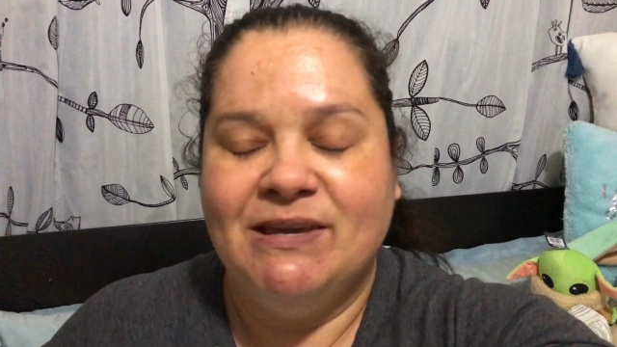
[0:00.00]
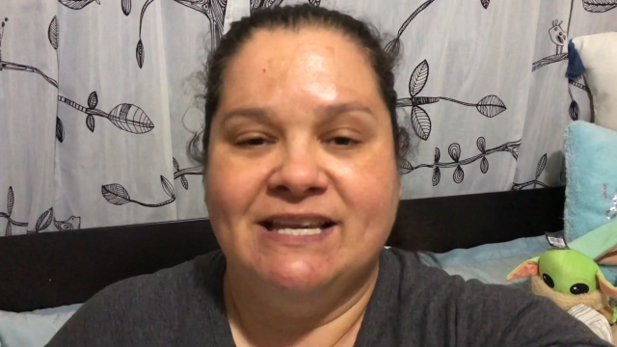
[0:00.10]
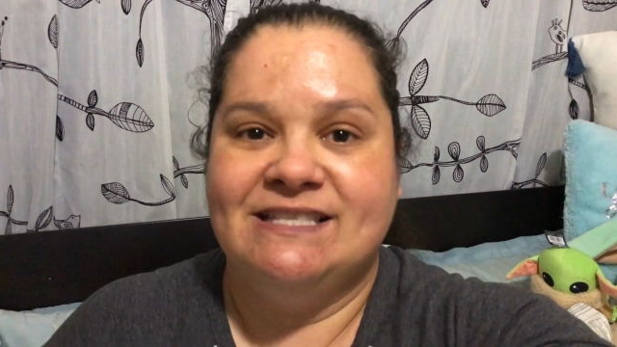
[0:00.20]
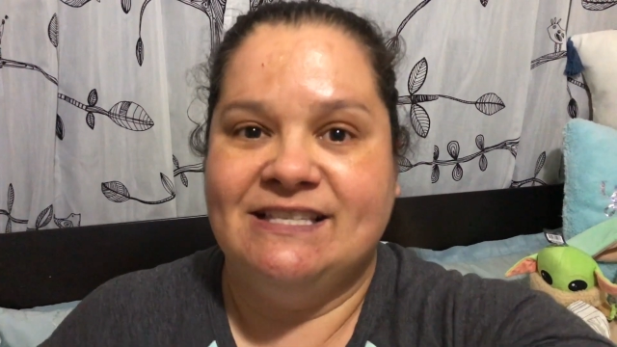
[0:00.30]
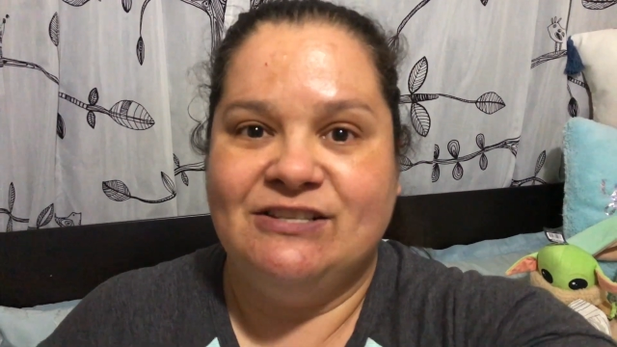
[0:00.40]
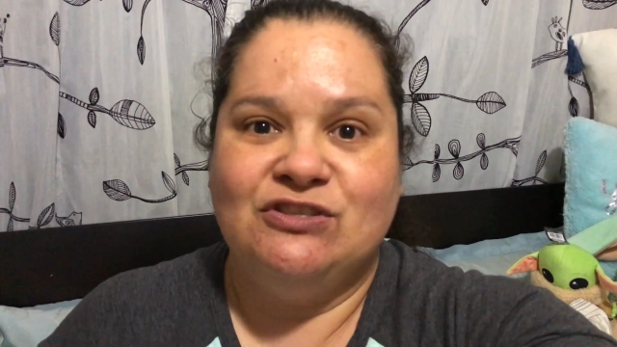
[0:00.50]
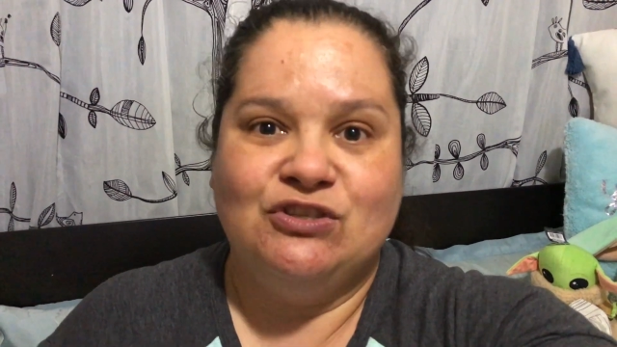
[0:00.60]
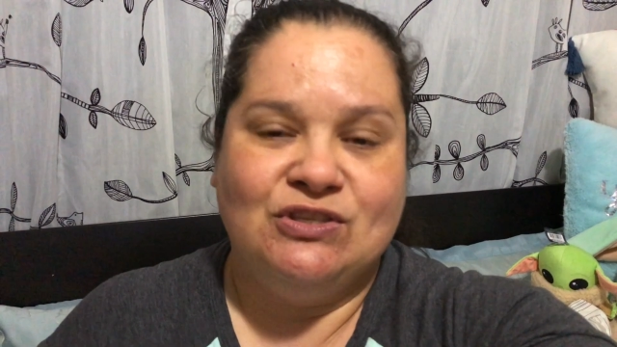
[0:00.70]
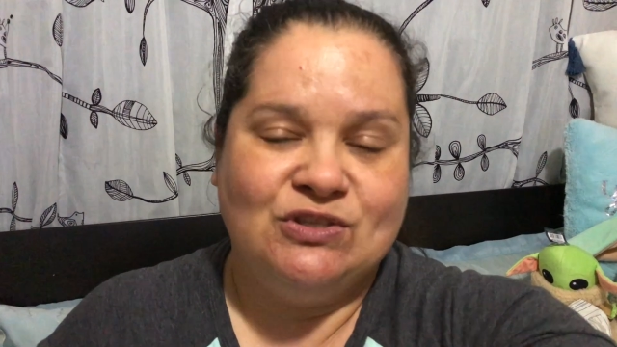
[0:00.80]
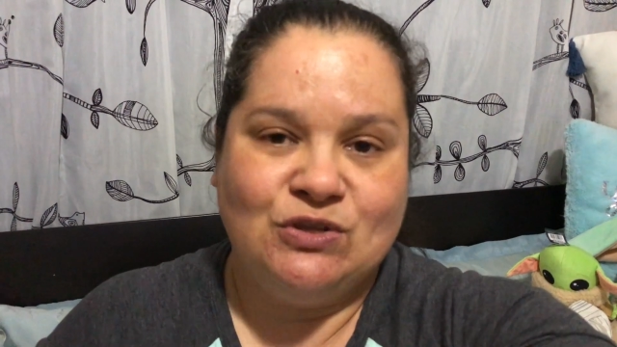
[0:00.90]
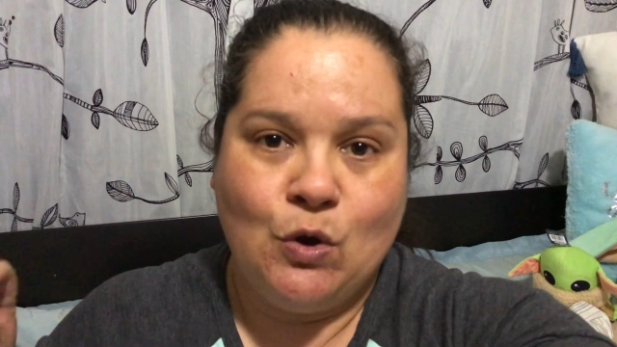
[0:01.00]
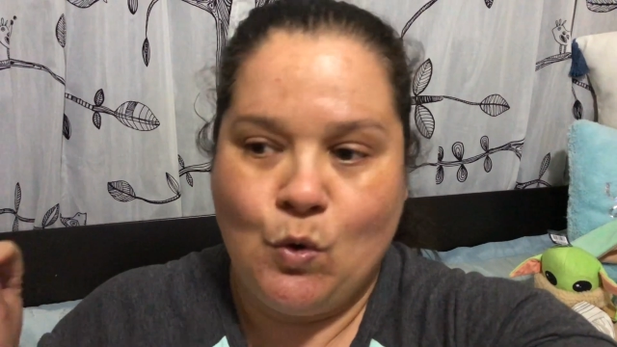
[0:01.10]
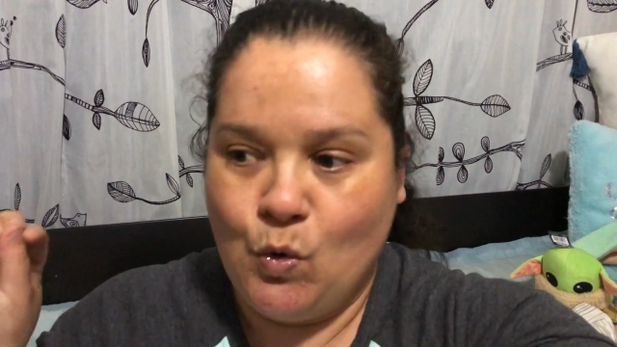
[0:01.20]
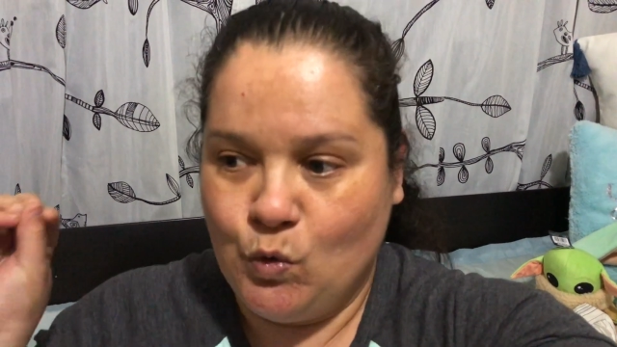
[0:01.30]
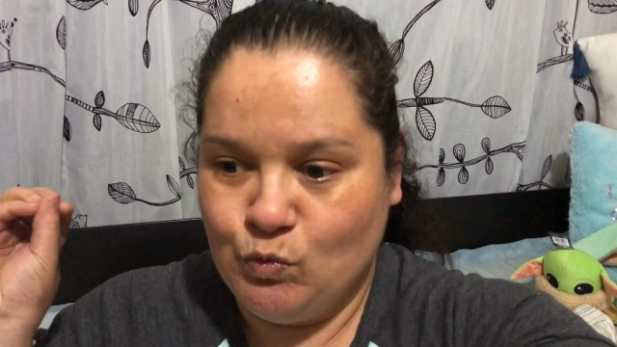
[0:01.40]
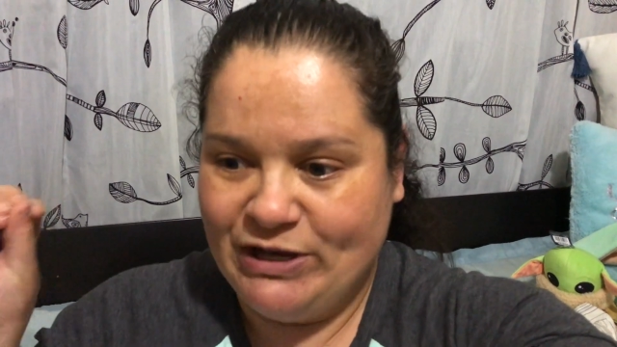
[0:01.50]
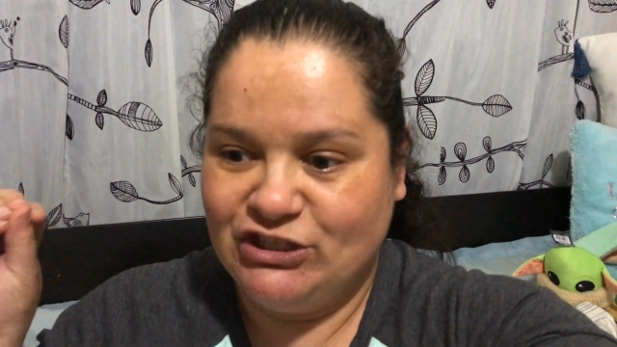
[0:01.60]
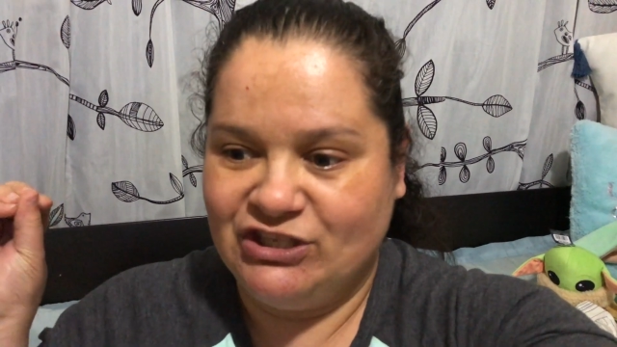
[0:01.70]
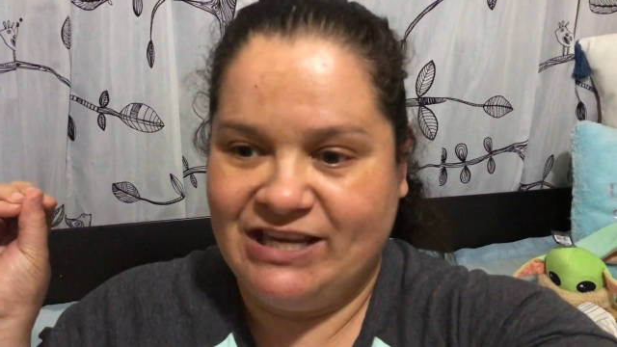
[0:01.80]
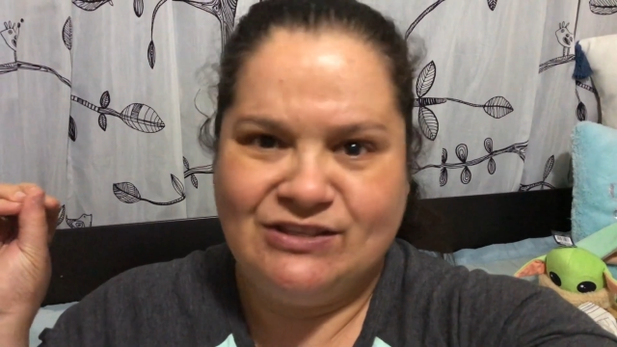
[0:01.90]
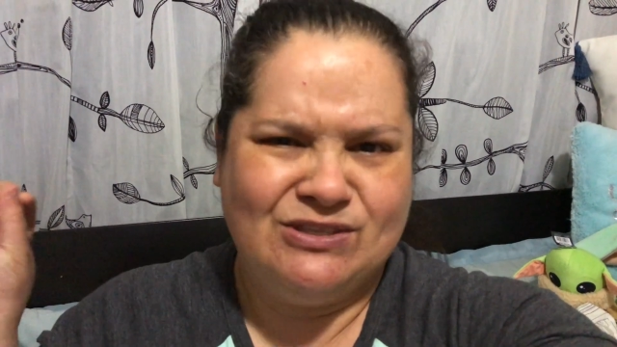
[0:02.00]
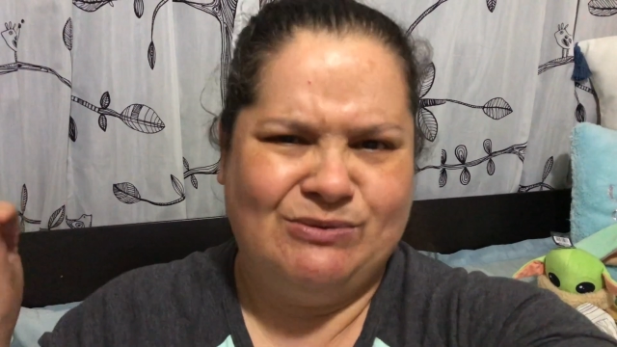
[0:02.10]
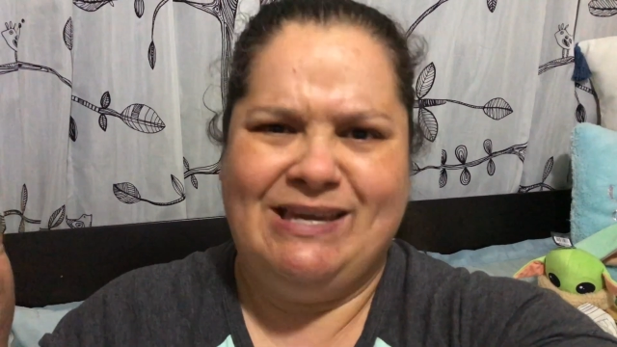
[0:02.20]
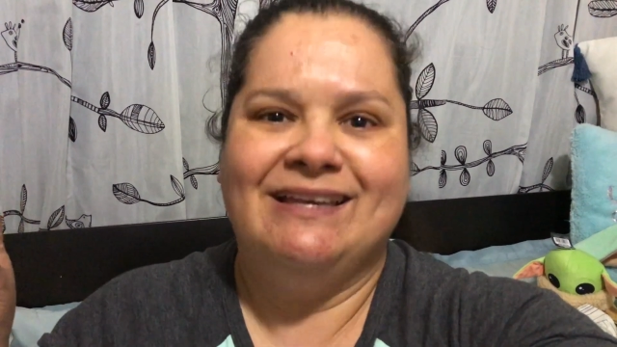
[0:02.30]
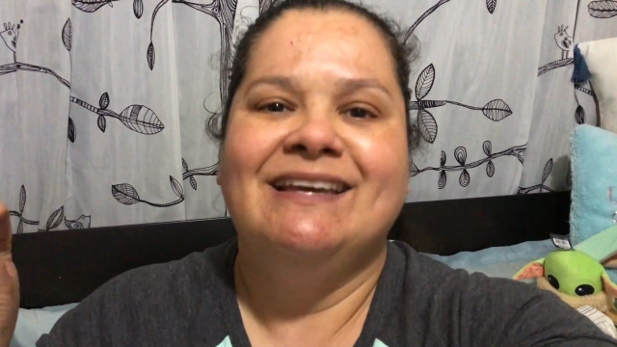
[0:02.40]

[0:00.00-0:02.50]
because it's just so rich and sweet.